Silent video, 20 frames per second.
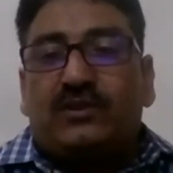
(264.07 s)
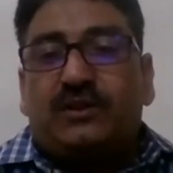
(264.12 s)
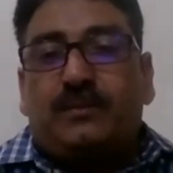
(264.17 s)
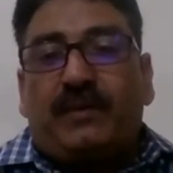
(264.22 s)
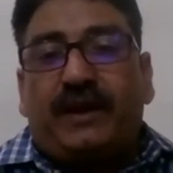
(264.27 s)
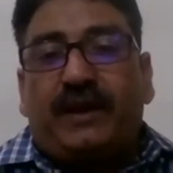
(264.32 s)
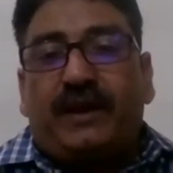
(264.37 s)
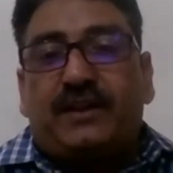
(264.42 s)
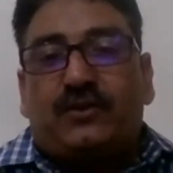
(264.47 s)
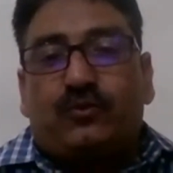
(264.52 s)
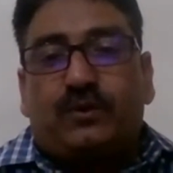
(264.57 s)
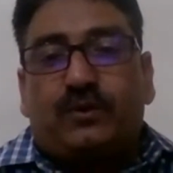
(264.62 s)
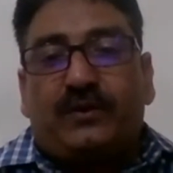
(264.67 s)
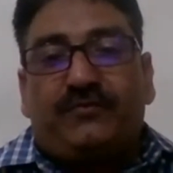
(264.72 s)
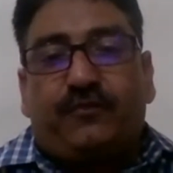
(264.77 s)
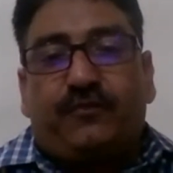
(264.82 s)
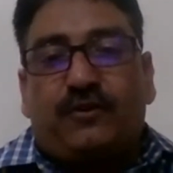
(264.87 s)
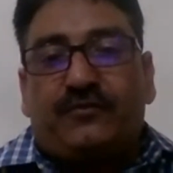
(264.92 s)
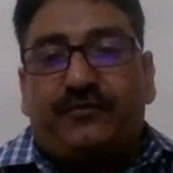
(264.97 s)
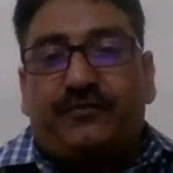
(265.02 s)
over the mic to
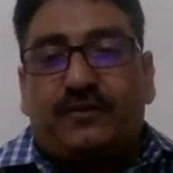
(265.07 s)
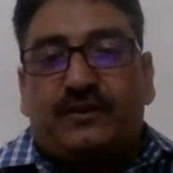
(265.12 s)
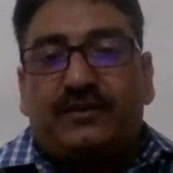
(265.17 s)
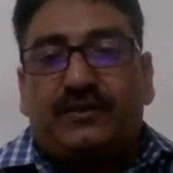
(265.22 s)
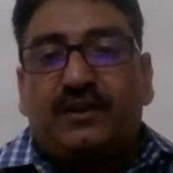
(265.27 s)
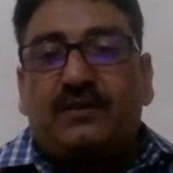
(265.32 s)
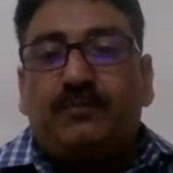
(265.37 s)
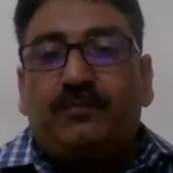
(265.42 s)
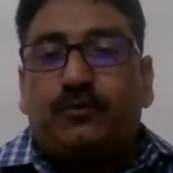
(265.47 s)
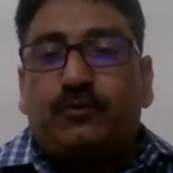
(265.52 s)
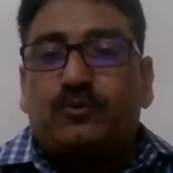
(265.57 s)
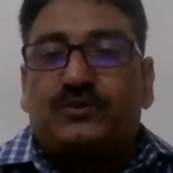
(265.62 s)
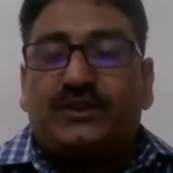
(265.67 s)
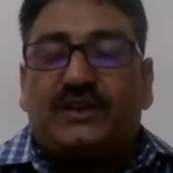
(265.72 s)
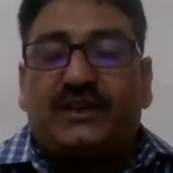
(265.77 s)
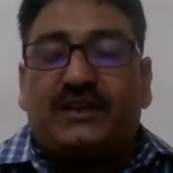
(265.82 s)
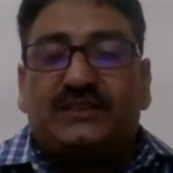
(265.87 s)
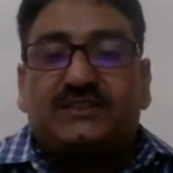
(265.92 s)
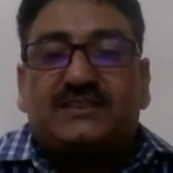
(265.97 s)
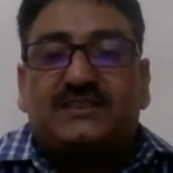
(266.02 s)
him for further
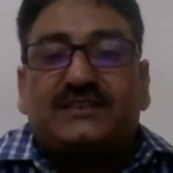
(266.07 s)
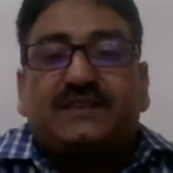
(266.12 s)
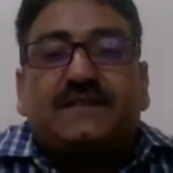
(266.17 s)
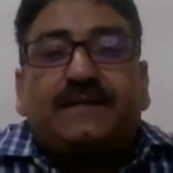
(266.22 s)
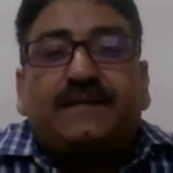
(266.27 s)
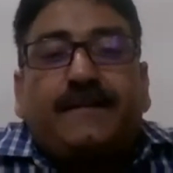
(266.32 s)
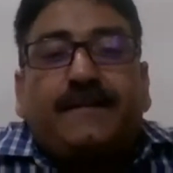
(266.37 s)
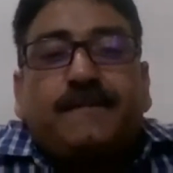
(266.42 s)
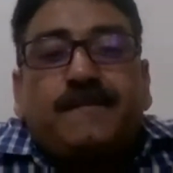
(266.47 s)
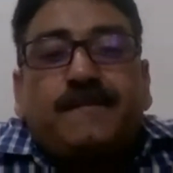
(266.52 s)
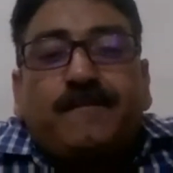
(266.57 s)
proceedings.